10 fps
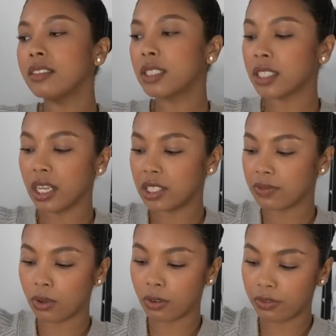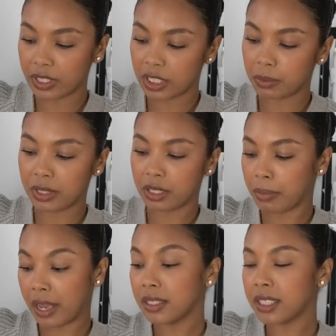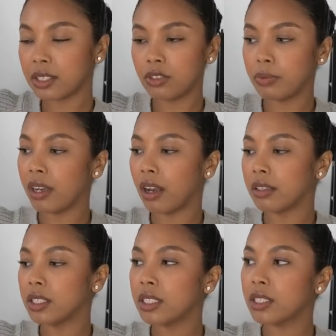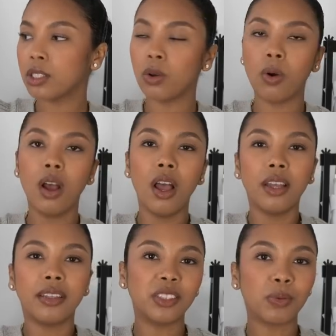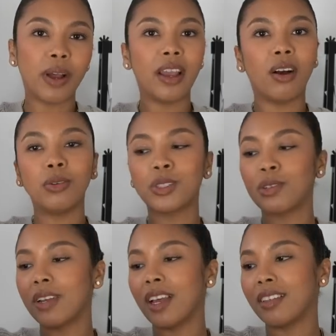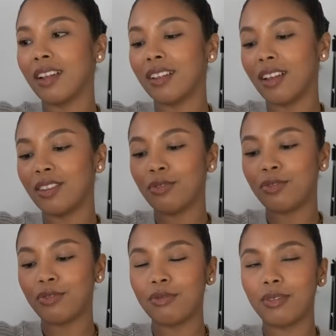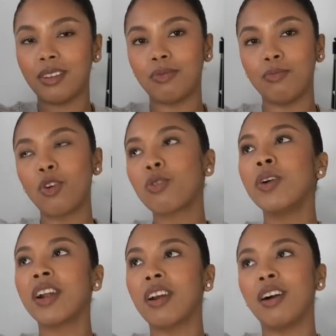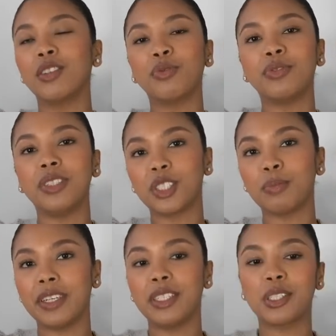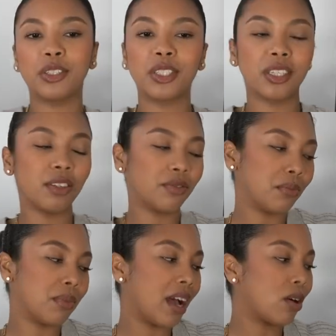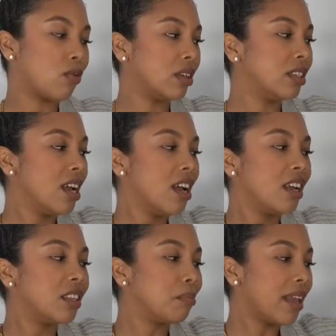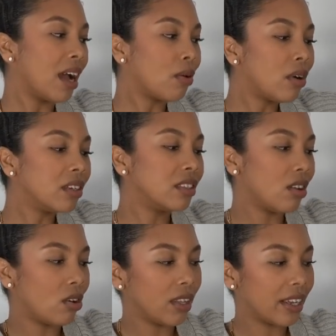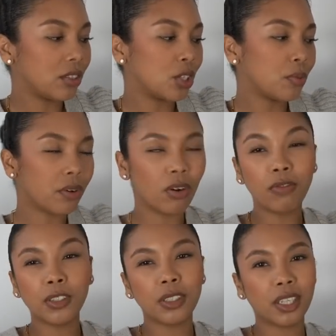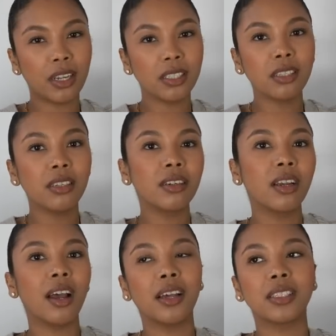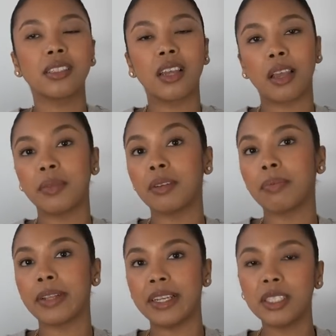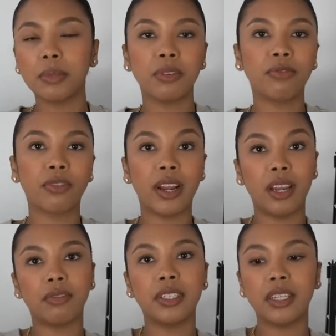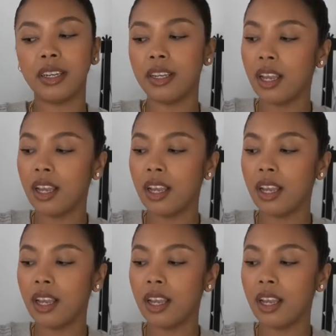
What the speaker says: the size 4 fits me the best, to be honest. So that's why I also get a lot of more wear out of this blazer instead of the black one. The black one, the like super oversized look, has a time and a place, but for everyday,